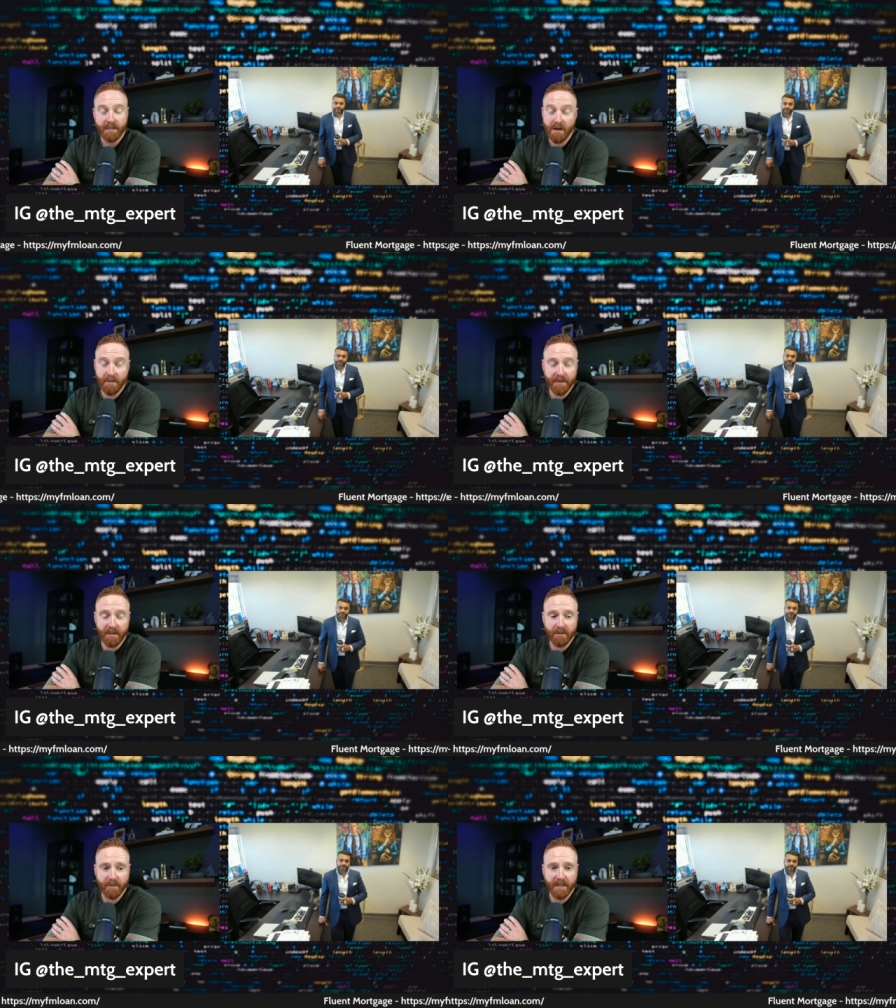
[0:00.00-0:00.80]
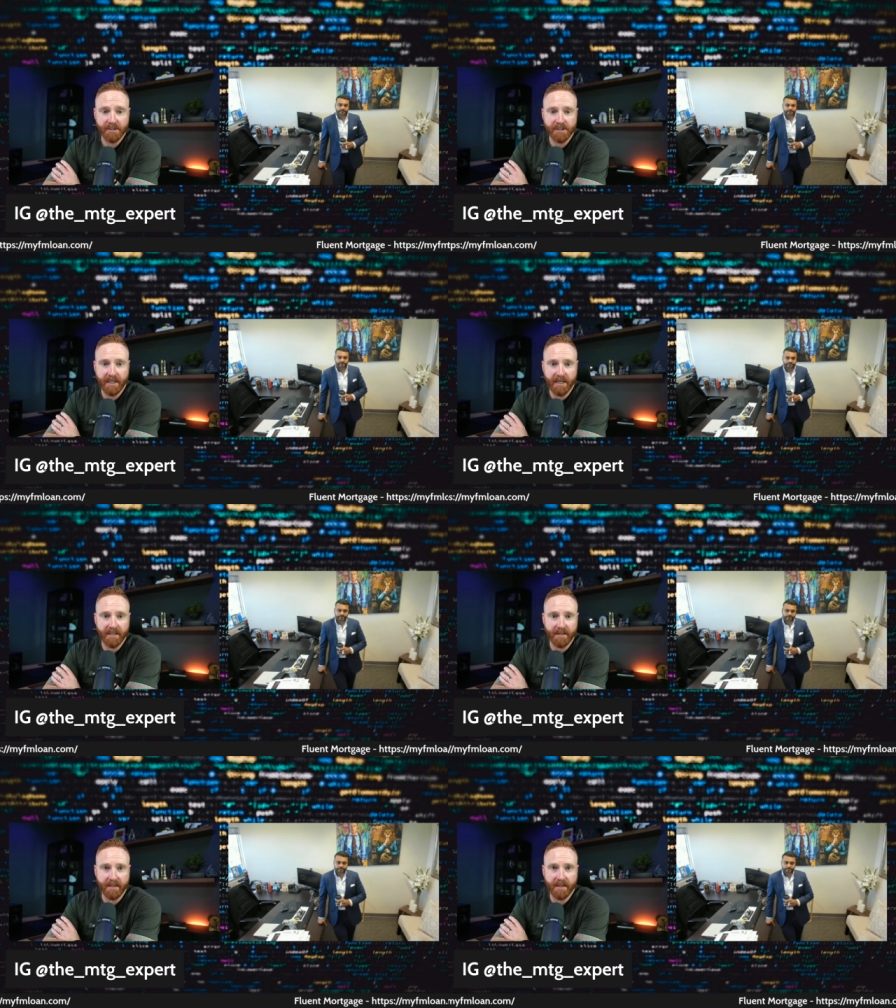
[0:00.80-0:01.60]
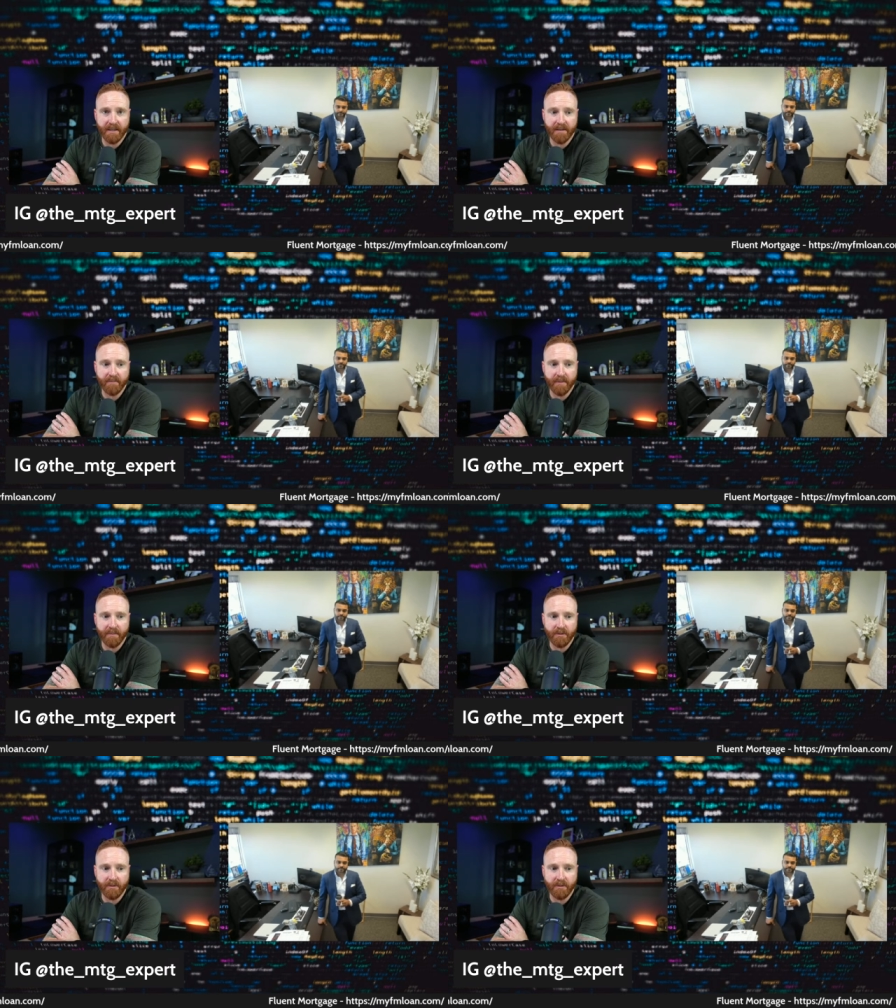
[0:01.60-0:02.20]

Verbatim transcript: no, thank you, Raj. And um, I mean,